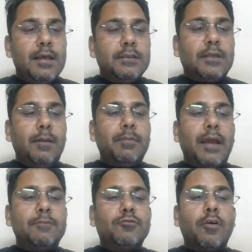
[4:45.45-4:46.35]
Some
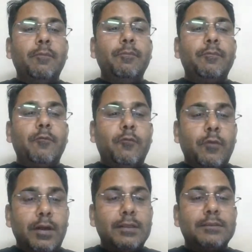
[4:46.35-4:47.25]
types of
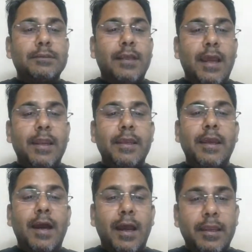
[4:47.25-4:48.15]
funds carry
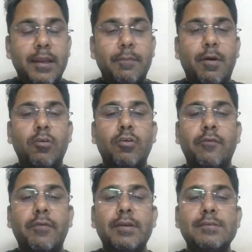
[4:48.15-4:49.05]
a higher amount
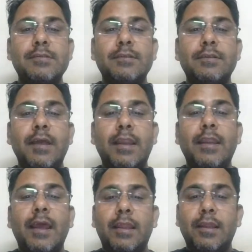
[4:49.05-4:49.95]
of risk than
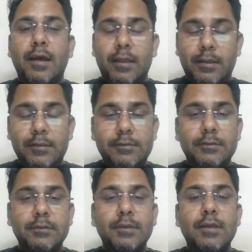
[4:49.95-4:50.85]
others,